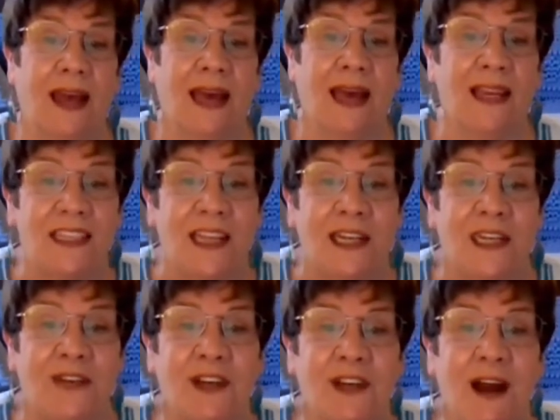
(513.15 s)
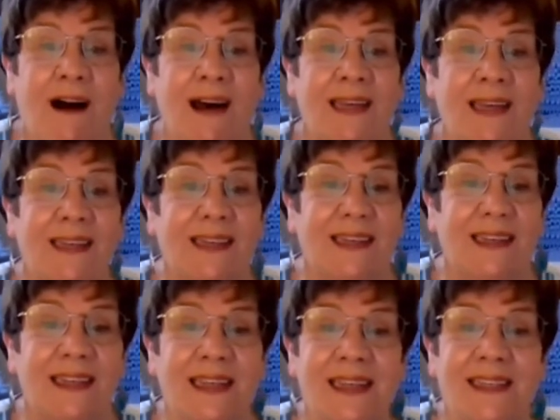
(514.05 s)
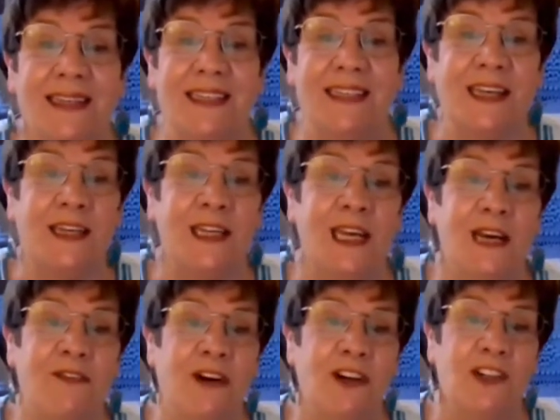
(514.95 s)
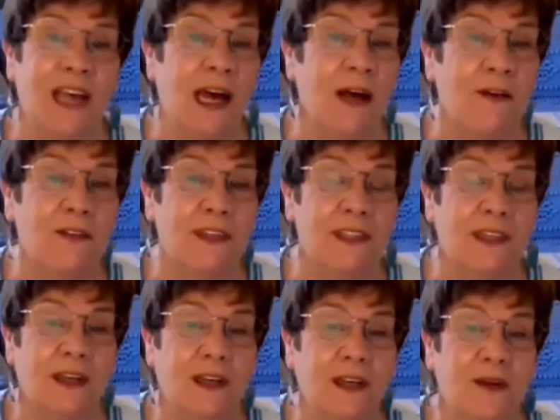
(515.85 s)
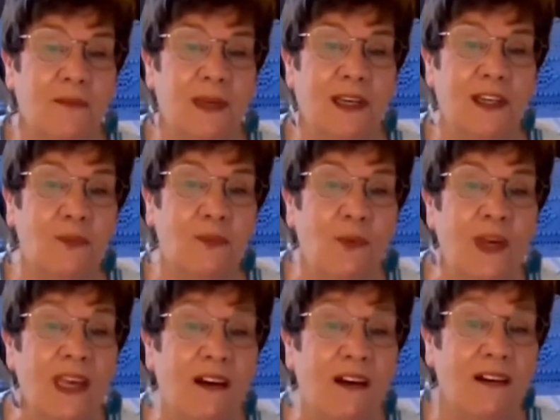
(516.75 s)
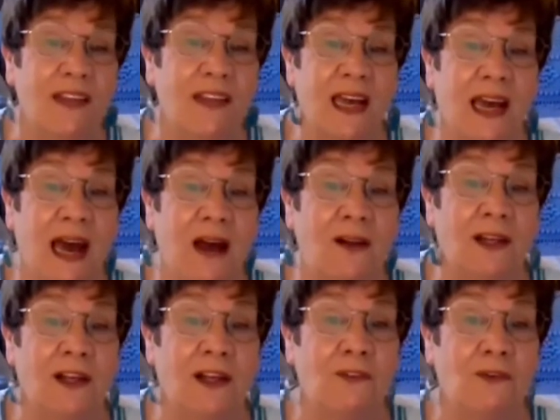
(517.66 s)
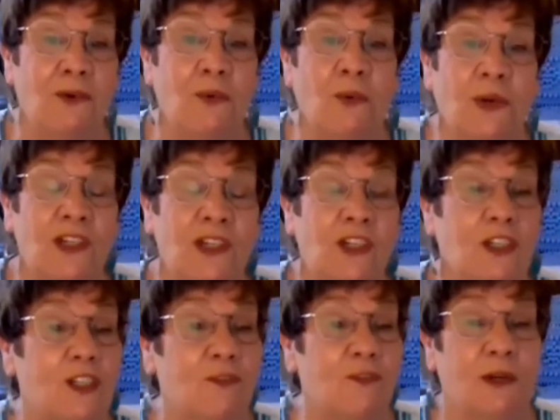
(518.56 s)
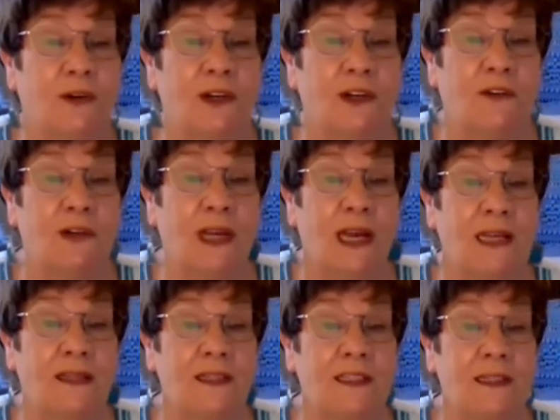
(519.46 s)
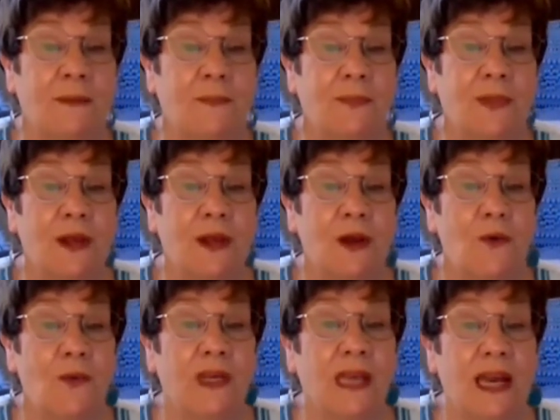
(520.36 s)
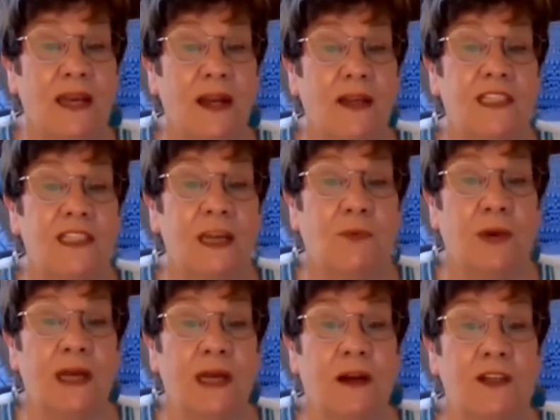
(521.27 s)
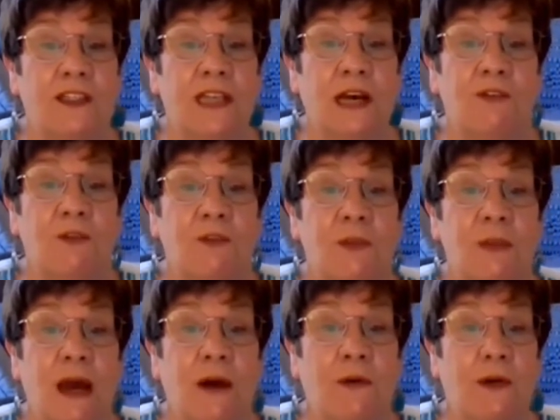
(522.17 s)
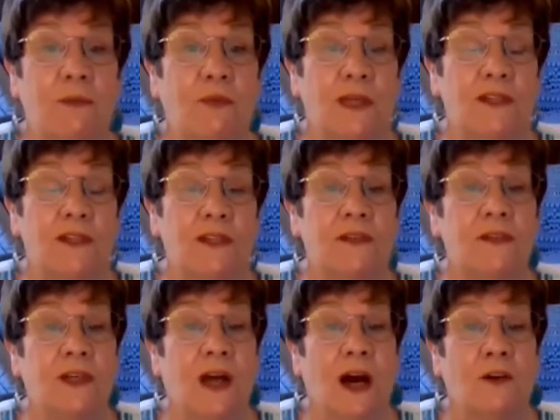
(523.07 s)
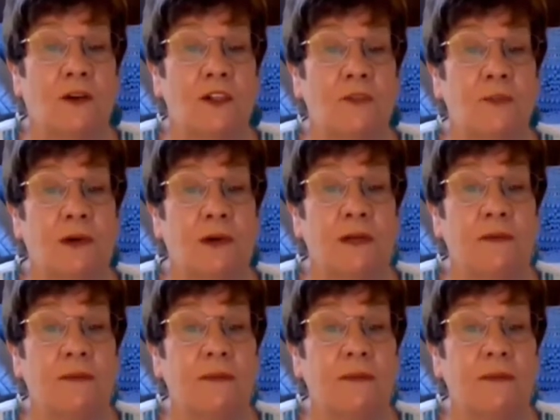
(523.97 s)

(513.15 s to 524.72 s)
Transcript: And a study of God is a study of ourselves, because we are the outlet through which Spirit creates. We cannot separate ourselves from the power and presence of God or Spirit.